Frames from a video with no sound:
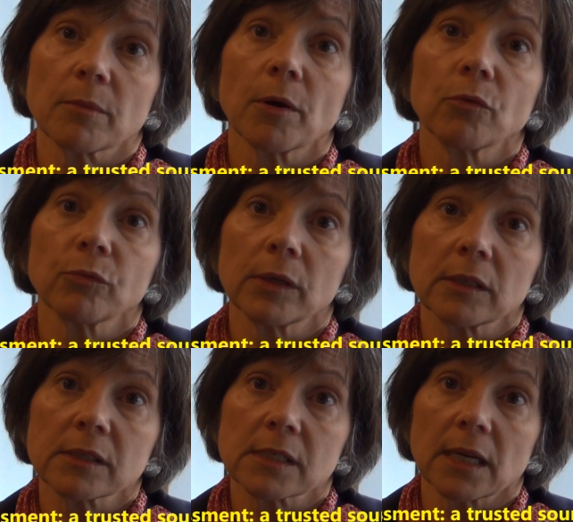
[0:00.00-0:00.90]
about real
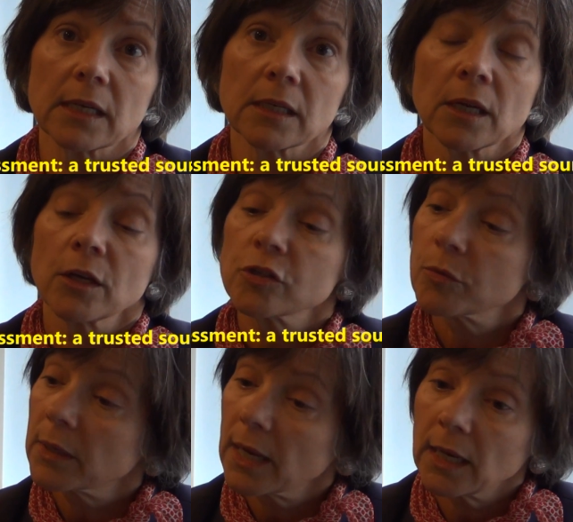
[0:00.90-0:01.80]
estate.
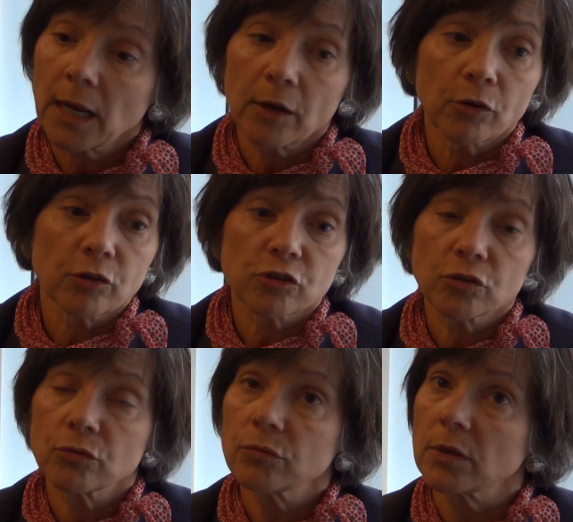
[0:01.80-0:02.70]
So again, I urge
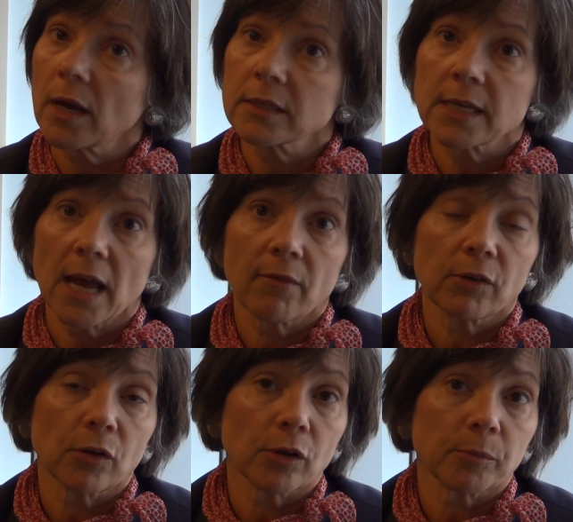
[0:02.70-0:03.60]
you to have a
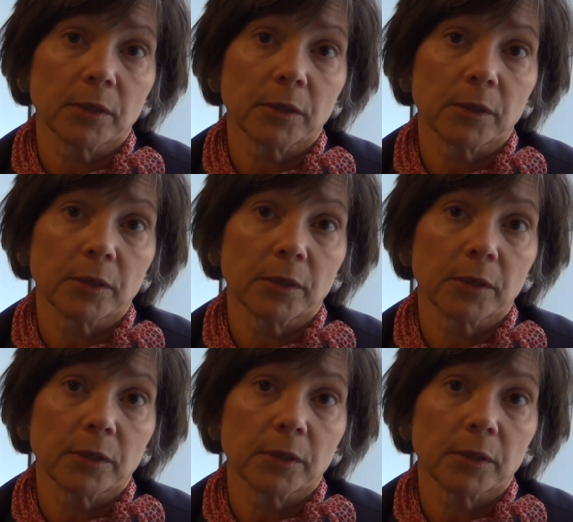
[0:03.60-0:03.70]
look.